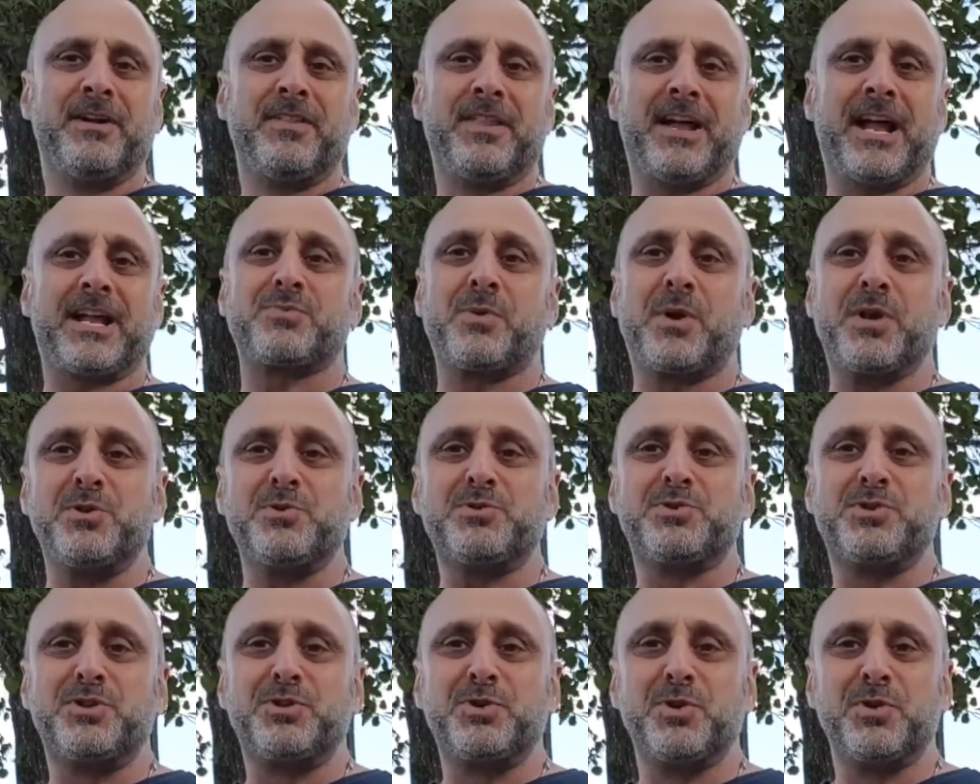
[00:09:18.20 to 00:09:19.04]
That's what you
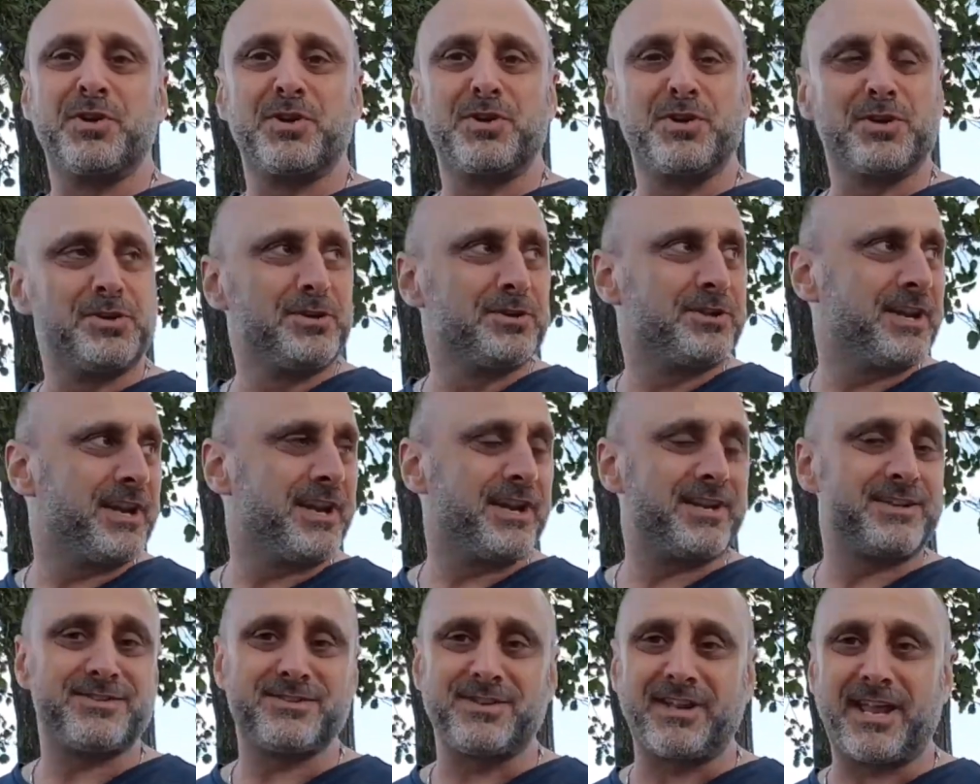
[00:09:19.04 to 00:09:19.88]
used to do in the good old
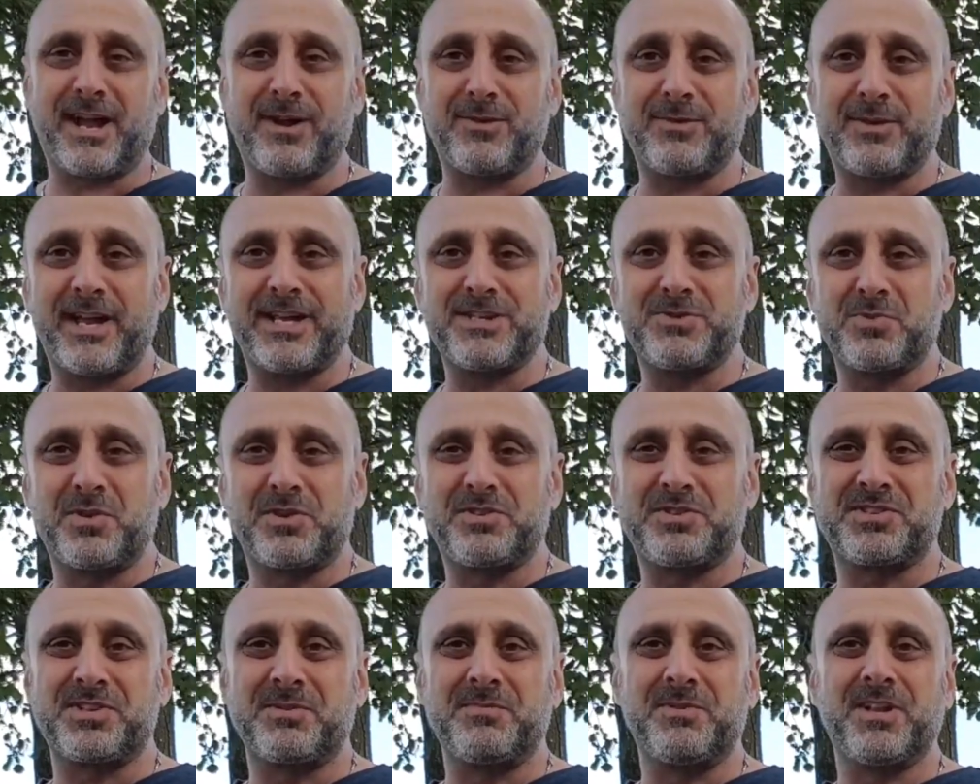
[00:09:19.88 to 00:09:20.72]
days. Nowadays,
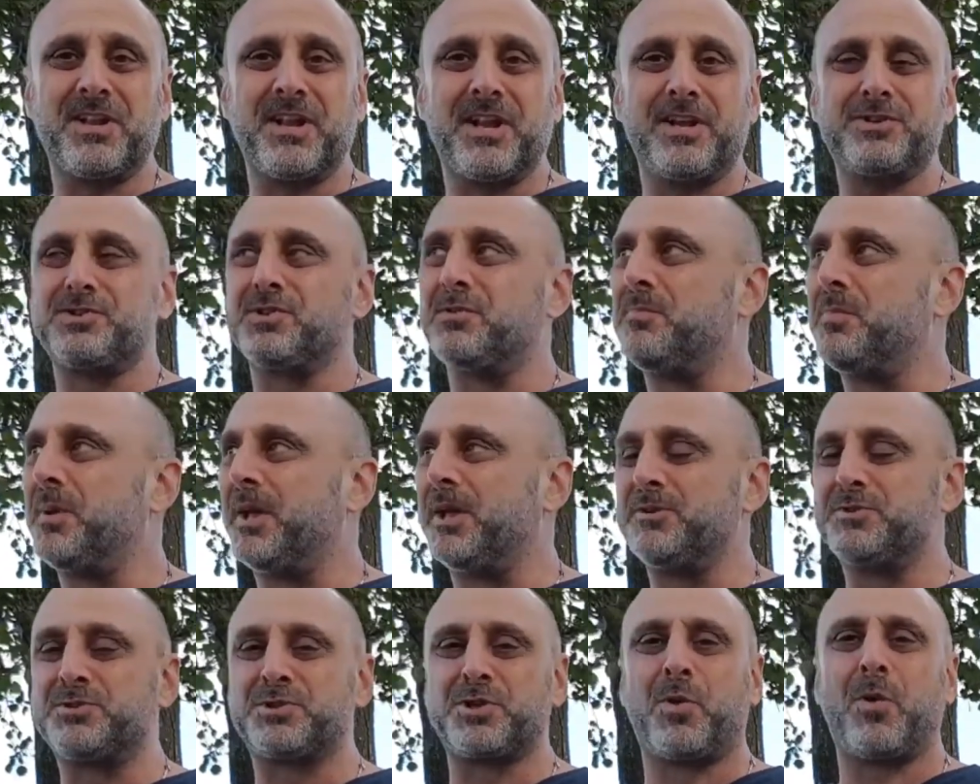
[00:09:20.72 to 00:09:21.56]
with simulation
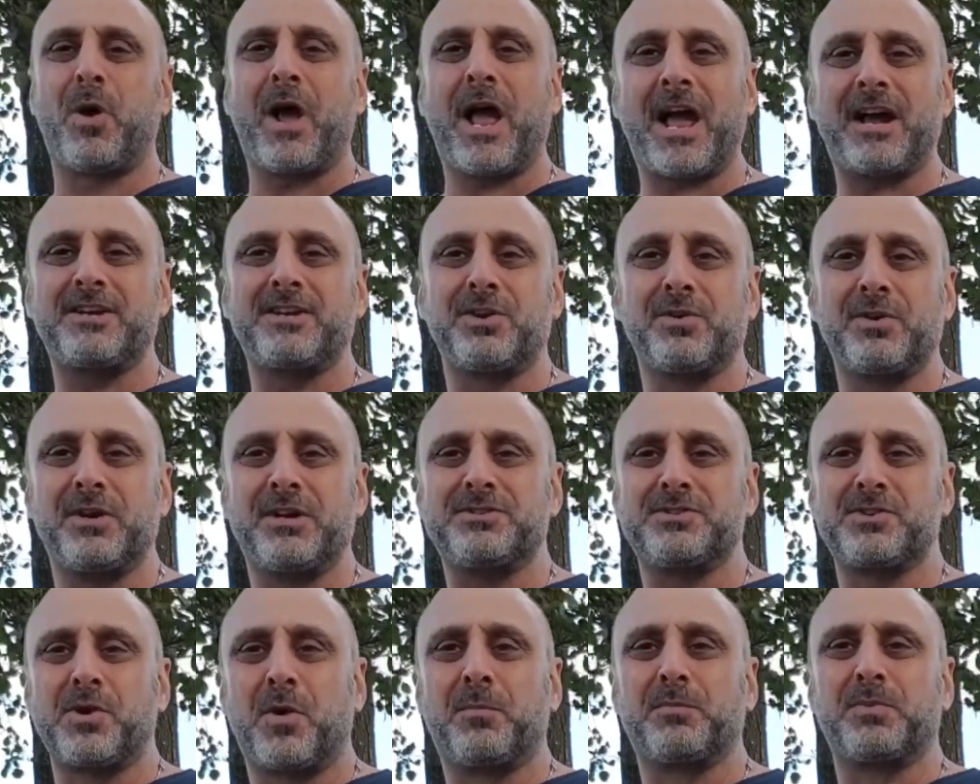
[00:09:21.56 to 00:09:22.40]
being so
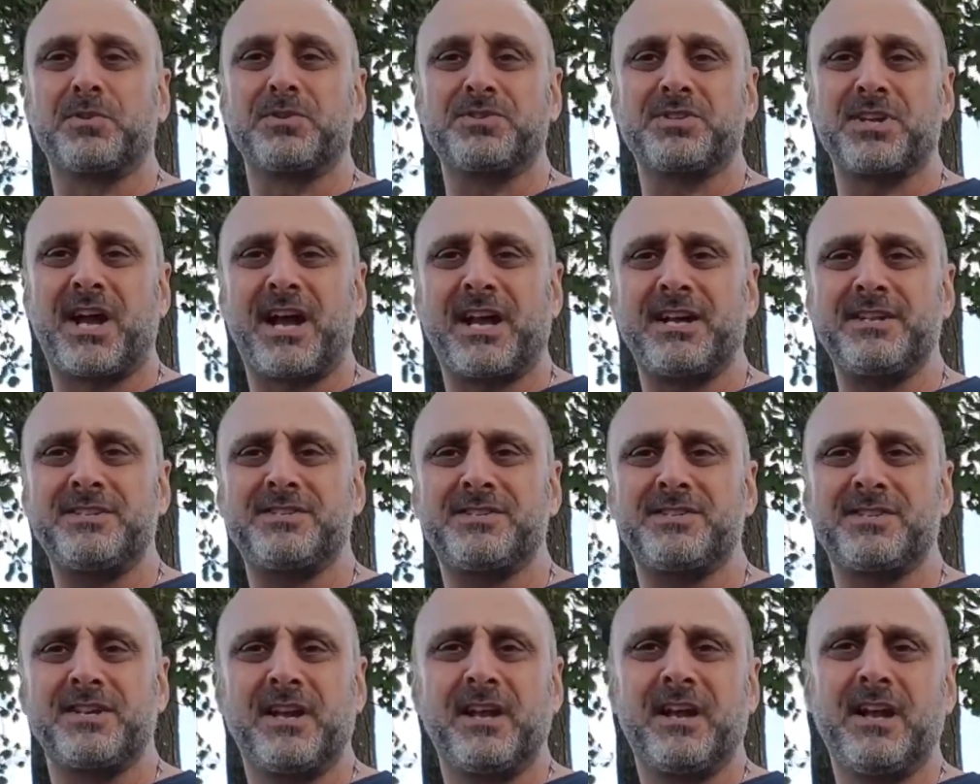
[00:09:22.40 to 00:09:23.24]
accurate, so
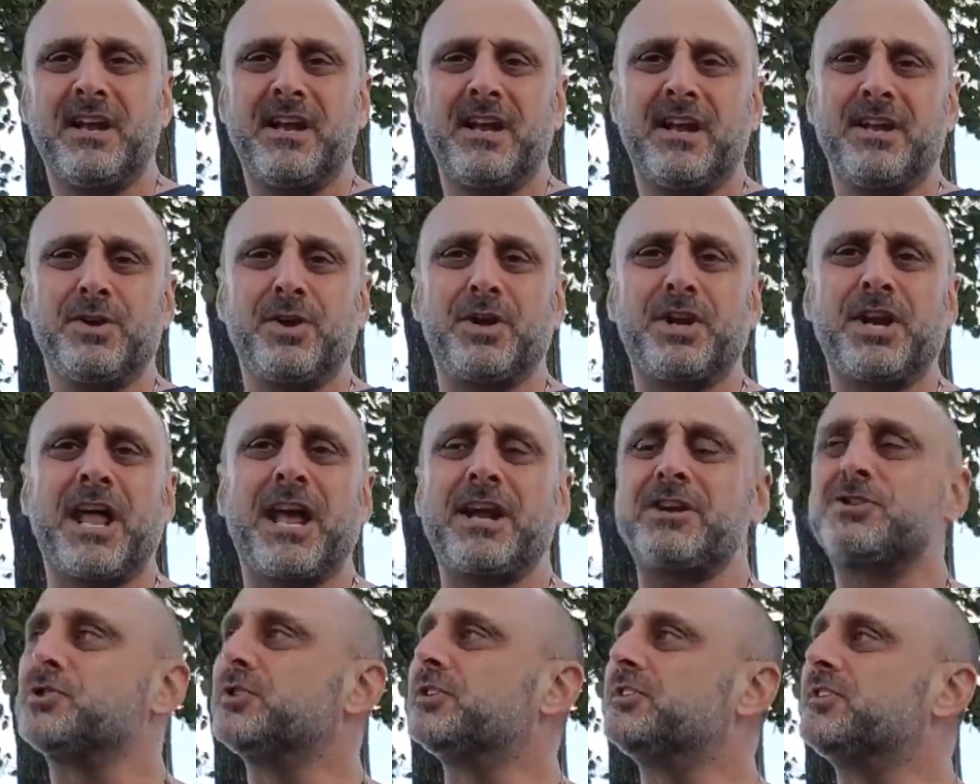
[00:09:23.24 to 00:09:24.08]
precise, you can
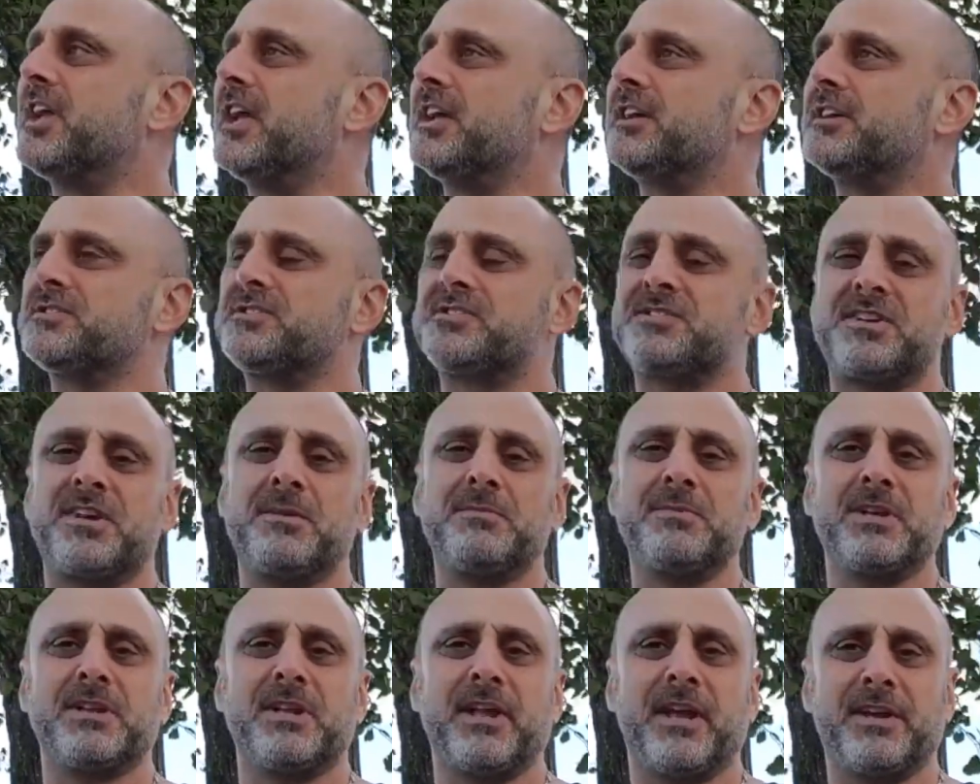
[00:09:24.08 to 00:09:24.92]
actually take a
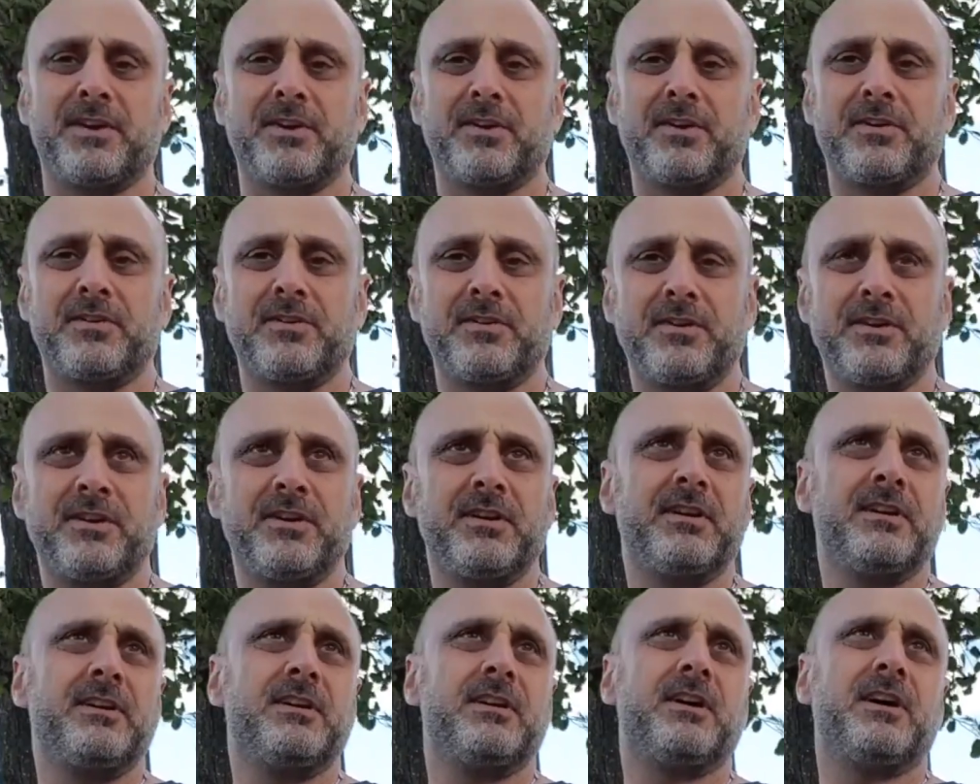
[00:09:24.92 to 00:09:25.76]
simulator
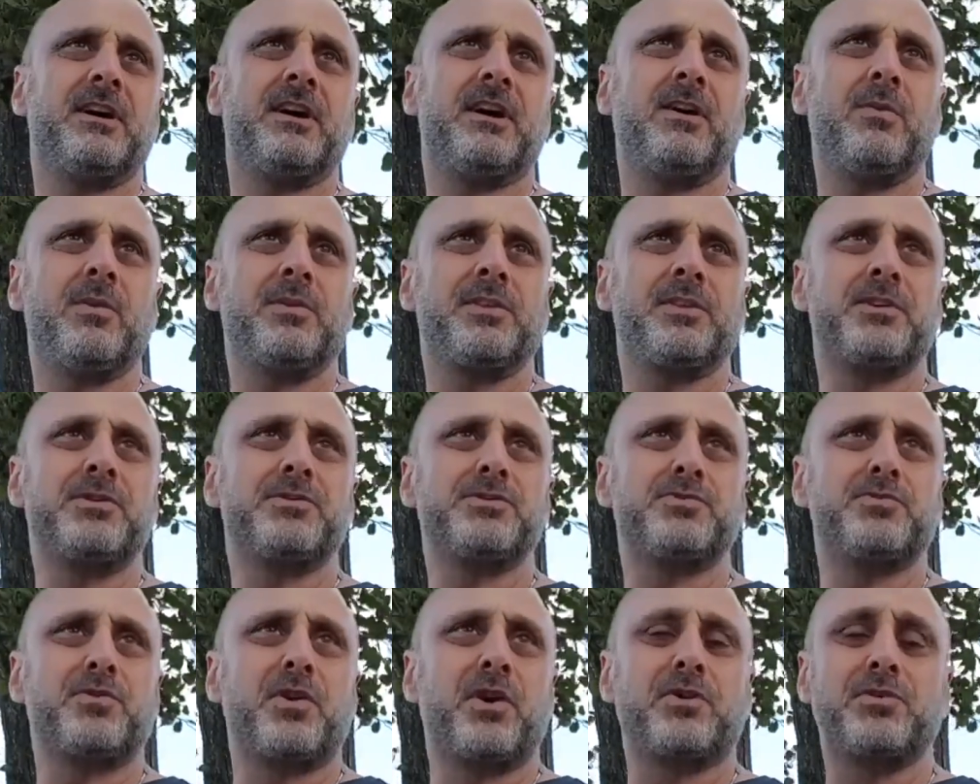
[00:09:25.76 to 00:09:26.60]
uh, with an
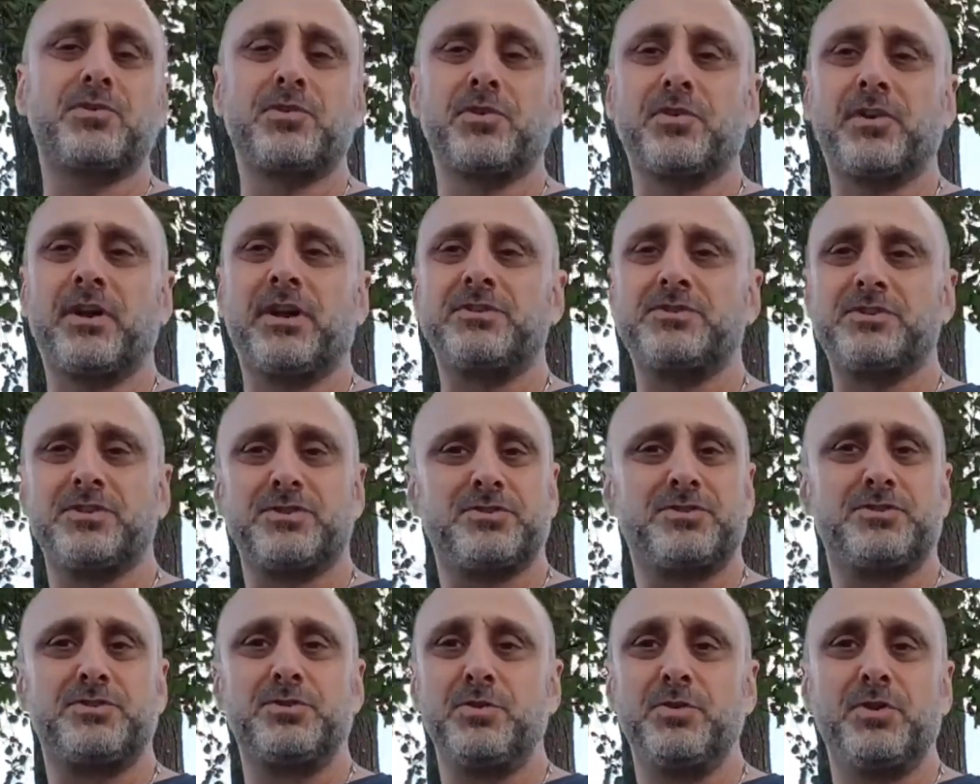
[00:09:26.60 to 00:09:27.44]
instructor and
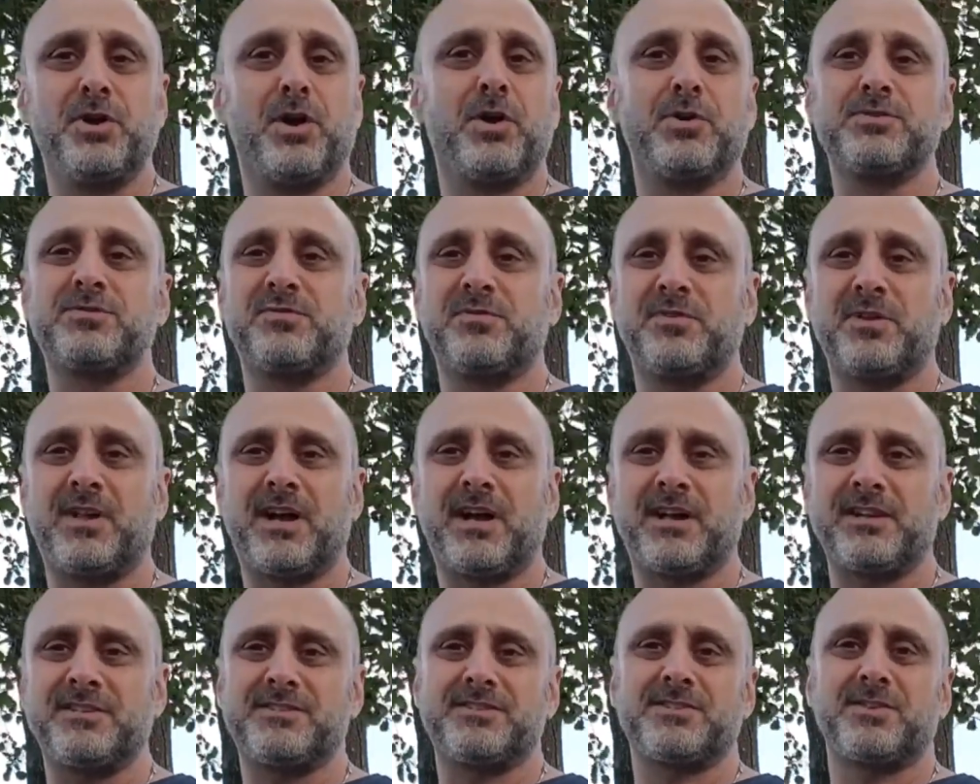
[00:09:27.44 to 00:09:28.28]
just do those
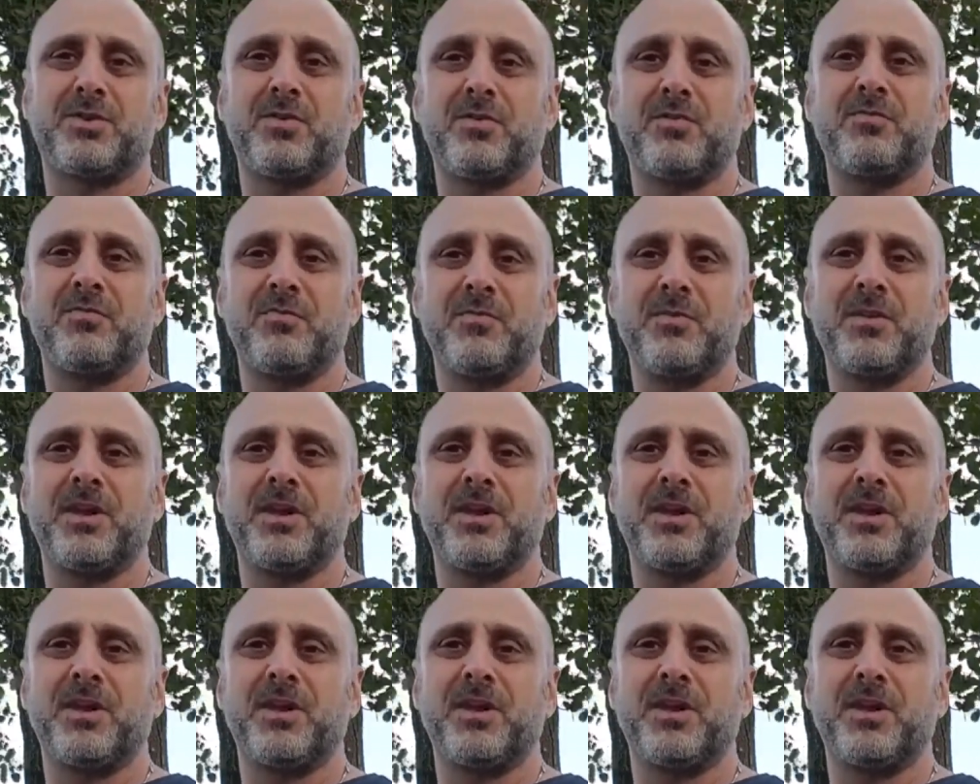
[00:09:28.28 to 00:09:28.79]
flights. So.